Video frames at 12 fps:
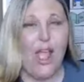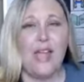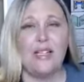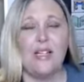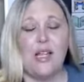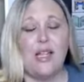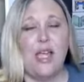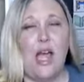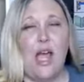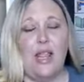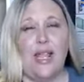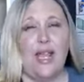And
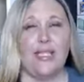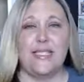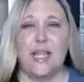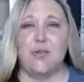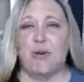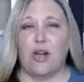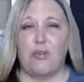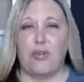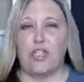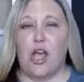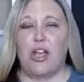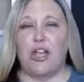like I said, we're going
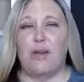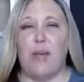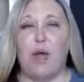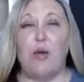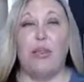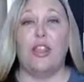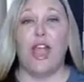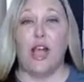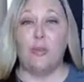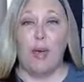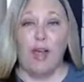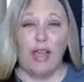to be talking about the
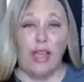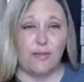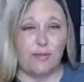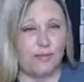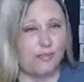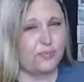Yuck Bucket.